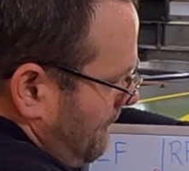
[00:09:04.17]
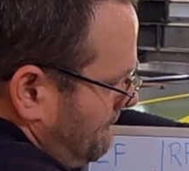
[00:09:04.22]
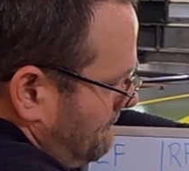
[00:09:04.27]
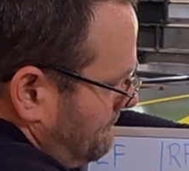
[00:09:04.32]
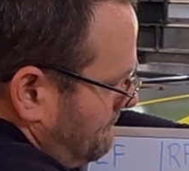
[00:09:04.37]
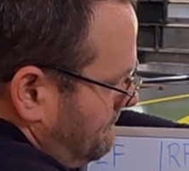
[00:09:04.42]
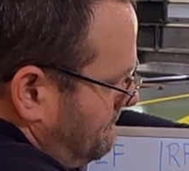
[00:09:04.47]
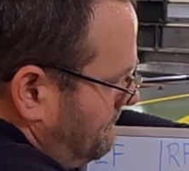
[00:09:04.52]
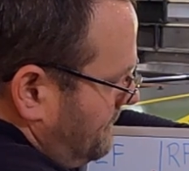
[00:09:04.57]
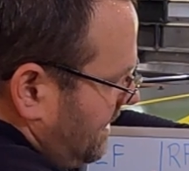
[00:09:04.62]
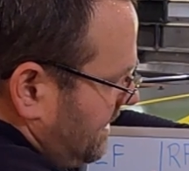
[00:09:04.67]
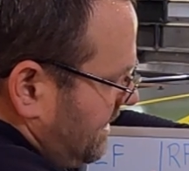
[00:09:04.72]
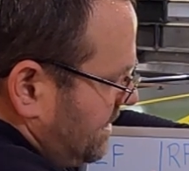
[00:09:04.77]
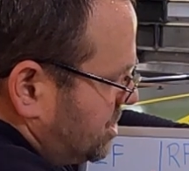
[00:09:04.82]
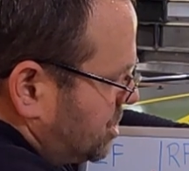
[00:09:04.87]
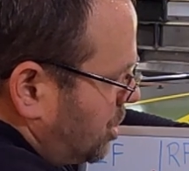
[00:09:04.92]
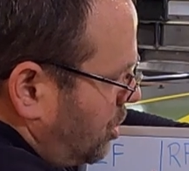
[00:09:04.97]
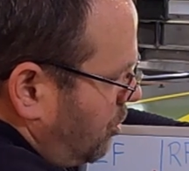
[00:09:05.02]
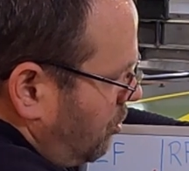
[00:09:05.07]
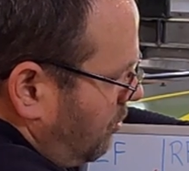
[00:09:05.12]
it, but
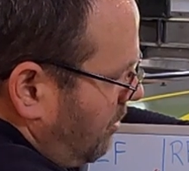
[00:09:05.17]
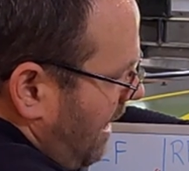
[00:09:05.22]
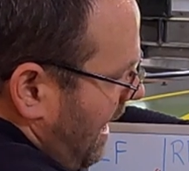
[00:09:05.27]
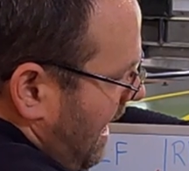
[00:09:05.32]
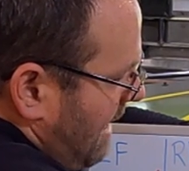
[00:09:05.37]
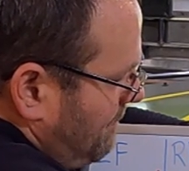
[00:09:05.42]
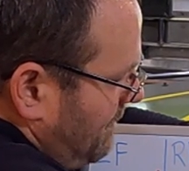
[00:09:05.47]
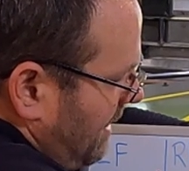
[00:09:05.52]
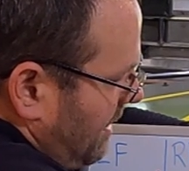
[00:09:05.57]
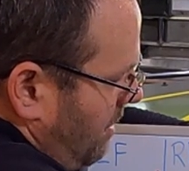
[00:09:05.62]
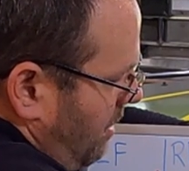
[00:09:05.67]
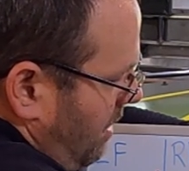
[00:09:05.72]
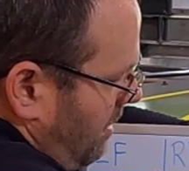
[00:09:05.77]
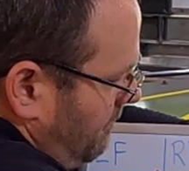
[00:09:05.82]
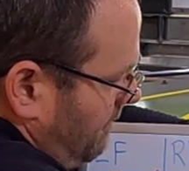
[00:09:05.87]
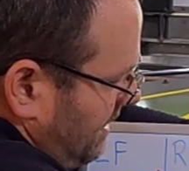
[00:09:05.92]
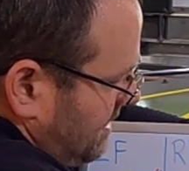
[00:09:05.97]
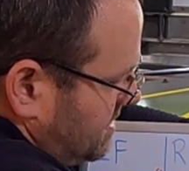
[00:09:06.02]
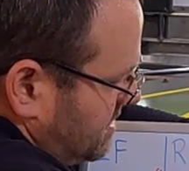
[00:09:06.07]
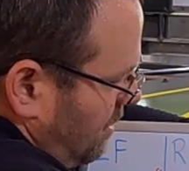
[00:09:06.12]
it's crabbing
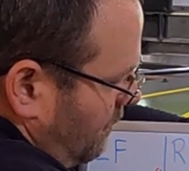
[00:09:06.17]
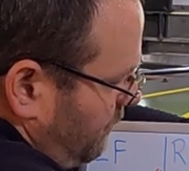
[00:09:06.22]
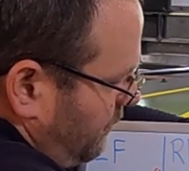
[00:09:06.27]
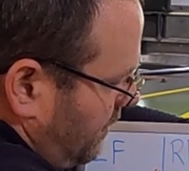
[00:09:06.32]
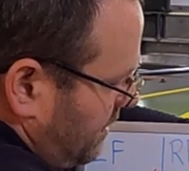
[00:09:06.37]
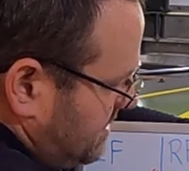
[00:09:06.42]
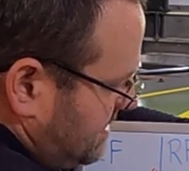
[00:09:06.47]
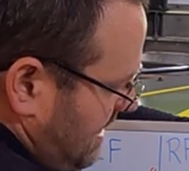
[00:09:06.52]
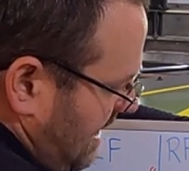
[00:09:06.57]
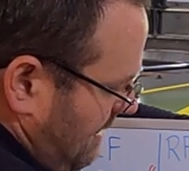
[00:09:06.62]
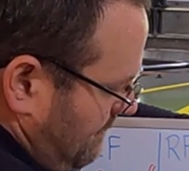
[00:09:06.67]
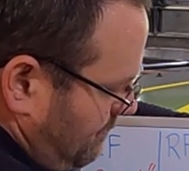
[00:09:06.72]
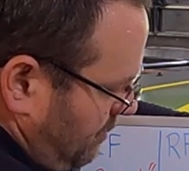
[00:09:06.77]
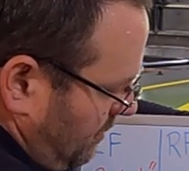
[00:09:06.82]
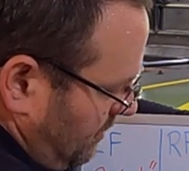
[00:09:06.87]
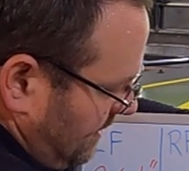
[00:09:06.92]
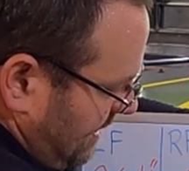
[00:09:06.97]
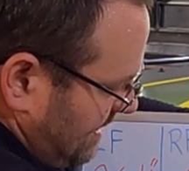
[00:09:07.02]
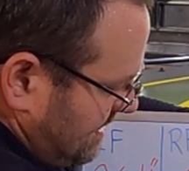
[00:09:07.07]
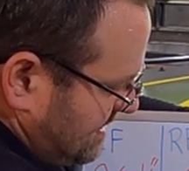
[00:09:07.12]
on me. So for
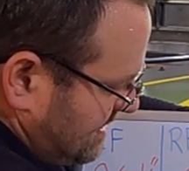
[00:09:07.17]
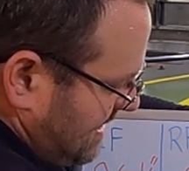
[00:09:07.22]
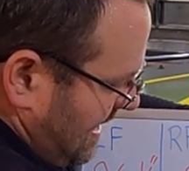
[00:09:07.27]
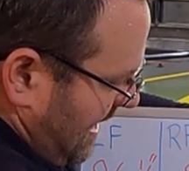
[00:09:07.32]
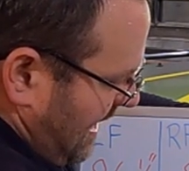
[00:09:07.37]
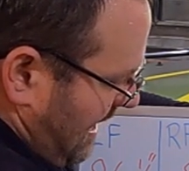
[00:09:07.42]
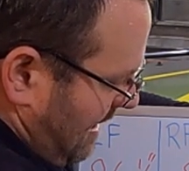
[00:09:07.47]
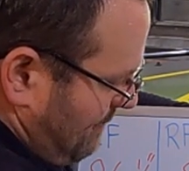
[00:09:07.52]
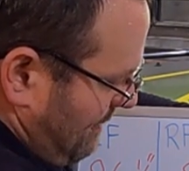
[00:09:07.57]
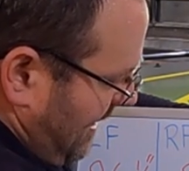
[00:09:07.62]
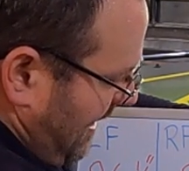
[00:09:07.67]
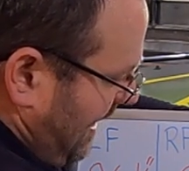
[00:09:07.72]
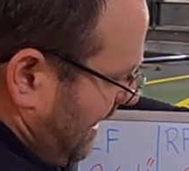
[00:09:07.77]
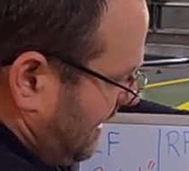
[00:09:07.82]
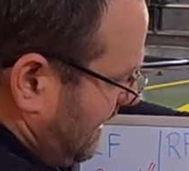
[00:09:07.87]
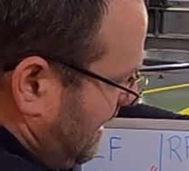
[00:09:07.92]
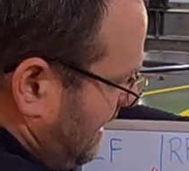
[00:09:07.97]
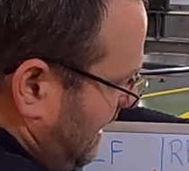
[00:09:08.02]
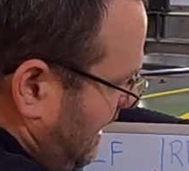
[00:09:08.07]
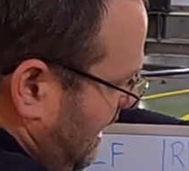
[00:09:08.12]
example, let's say I'm
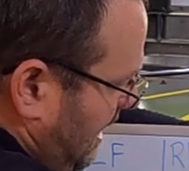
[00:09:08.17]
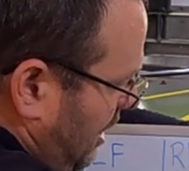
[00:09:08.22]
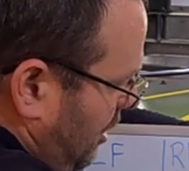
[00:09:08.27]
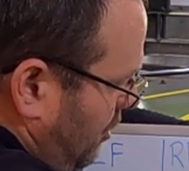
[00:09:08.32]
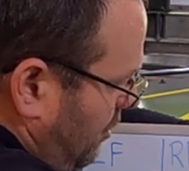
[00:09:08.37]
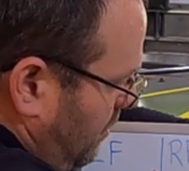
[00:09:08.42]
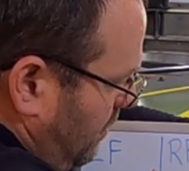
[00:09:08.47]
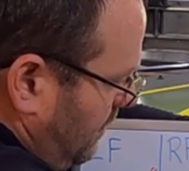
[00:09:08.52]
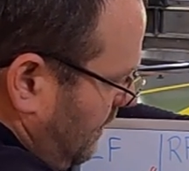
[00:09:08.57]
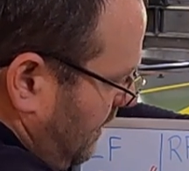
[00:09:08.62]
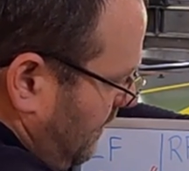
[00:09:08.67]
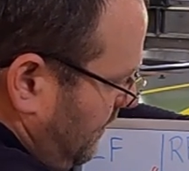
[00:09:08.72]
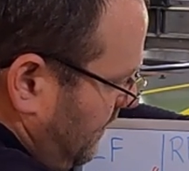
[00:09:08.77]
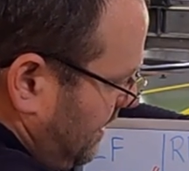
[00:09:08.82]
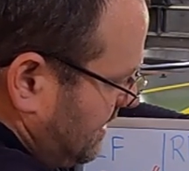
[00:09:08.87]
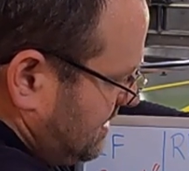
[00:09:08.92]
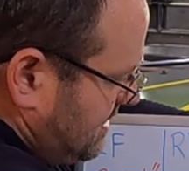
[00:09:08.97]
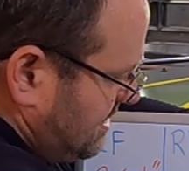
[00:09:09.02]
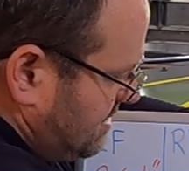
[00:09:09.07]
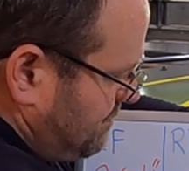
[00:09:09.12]
headed here
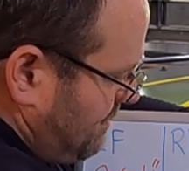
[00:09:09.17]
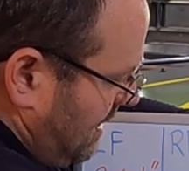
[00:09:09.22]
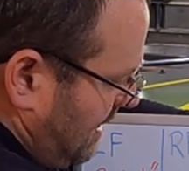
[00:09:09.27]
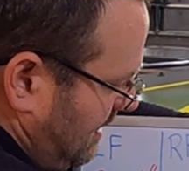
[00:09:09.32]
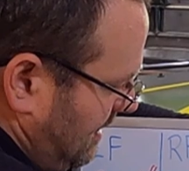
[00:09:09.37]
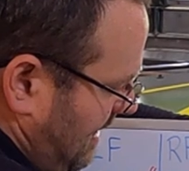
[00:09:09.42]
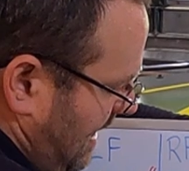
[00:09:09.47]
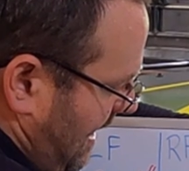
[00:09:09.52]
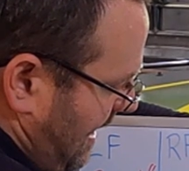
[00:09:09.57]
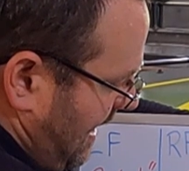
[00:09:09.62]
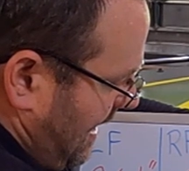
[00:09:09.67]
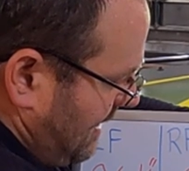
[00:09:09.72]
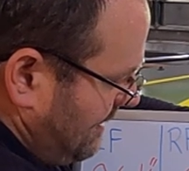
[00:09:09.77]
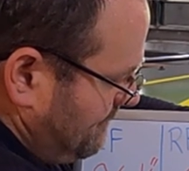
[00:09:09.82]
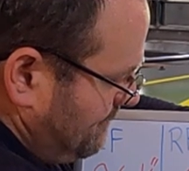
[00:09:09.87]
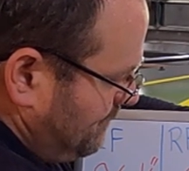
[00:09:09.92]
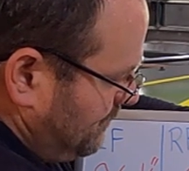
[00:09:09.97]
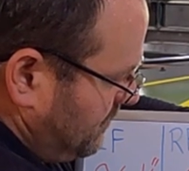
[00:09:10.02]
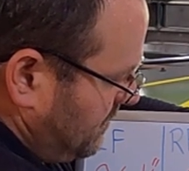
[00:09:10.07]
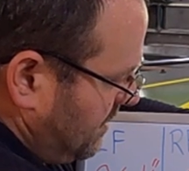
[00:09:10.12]
and this is my
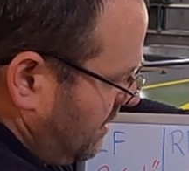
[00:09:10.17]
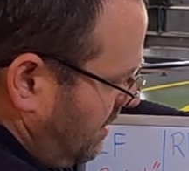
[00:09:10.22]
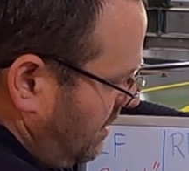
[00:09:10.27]
line.